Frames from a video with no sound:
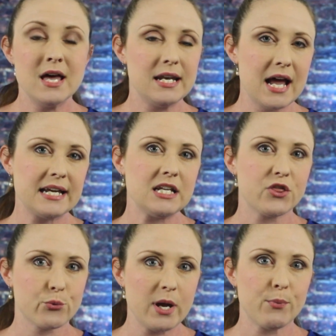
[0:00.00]

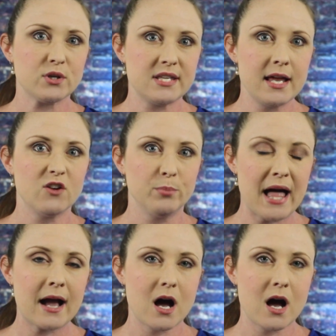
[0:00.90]
93% of black